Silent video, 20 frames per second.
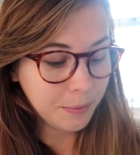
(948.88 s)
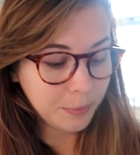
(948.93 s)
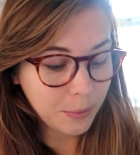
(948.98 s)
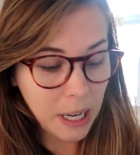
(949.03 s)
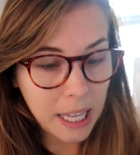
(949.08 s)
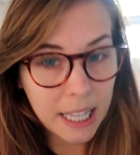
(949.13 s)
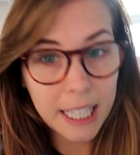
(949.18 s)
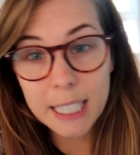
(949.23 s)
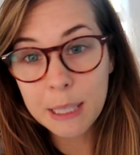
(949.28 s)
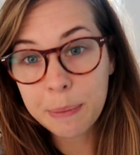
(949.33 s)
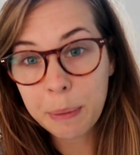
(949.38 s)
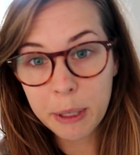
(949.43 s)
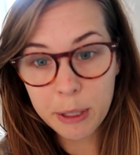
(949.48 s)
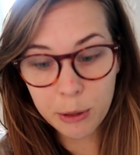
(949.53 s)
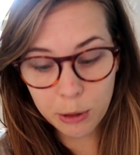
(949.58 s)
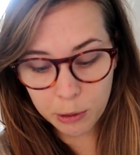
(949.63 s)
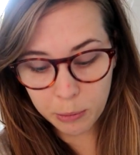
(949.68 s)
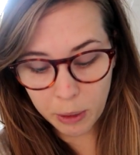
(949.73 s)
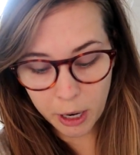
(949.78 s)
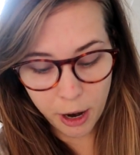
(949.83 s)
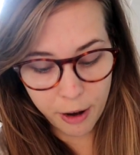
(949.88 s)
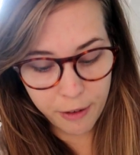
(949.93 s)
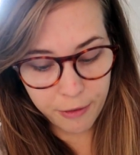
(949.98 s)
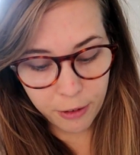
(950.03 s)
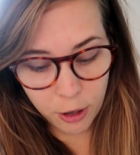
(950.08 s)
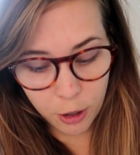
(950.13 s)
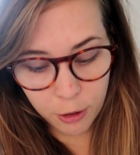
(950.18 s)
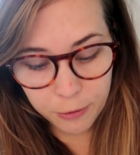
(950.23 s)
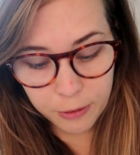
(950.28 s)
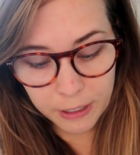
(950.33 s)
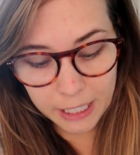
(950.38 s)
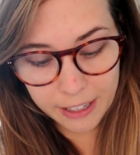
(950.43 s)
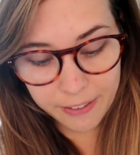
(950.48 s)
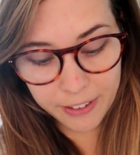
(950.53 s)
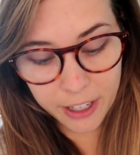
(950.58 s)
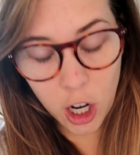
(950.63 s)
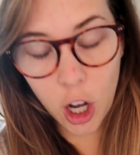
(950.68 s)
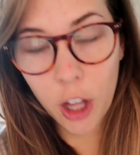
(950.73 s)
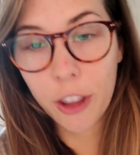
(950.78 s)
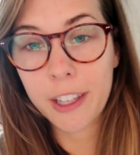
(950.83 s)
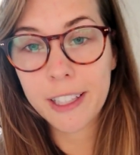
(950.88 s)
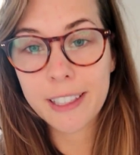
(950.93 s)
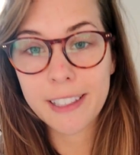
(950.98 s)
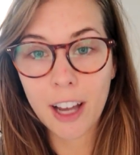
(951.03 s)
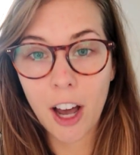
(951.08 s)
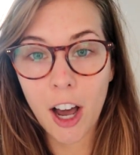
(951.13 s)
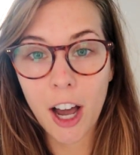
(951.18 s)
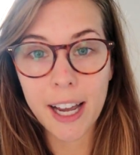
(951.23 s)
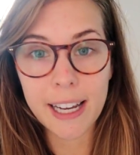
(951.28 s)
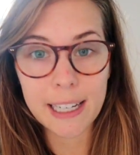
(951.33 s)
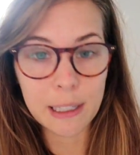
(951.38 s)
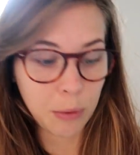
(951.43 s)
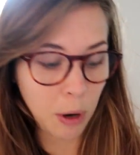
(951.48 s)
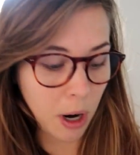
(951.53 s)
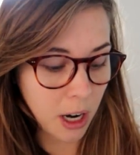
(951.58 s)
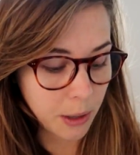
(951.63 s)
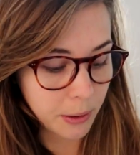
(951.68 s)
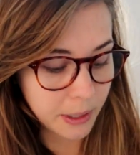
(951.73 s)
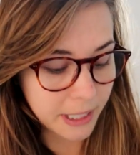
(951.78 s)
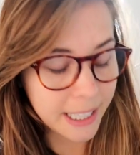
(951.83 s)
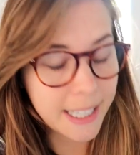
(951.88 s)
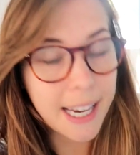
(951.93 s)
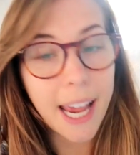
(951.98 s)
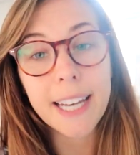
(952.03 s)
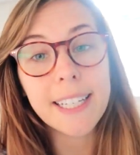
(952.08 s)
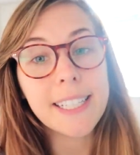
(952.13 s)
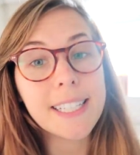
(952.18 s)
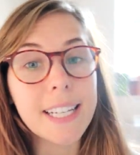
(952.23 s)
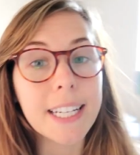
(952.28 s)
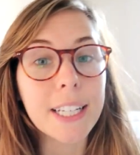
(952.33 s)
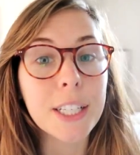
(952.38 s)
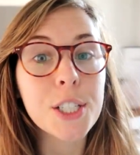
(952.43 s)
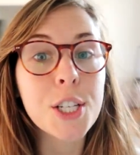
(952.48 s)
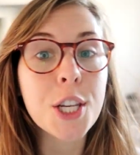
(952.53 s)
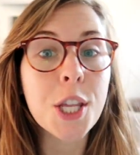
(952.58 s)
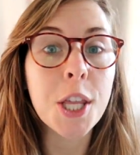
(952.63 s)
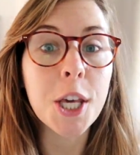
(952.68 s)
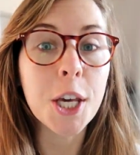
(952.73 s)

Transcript: Well, I suppose it was my own fault for leaving it on the side while I was attending to